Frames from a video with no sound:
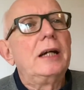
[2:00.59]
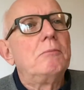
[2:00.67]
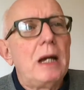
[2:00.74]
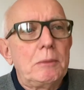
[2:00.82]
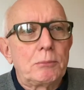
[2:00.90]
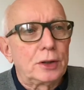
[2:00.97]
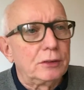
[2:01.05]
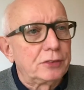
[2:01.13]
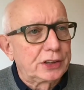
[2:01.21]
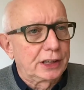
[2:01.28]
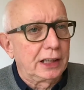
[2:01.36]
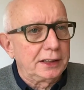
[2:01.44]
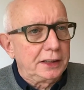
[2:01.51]
member of
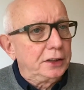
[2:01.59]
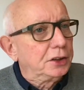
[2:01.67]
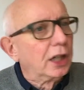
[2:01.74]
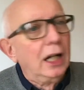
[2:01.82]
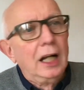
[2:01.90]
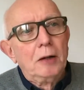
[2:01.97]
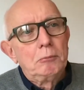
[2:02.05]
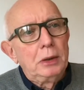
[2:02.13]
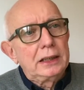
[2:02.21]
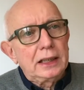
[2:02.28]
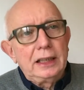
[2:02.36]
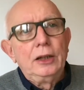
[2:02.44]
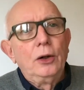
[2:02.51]
SAGE, but he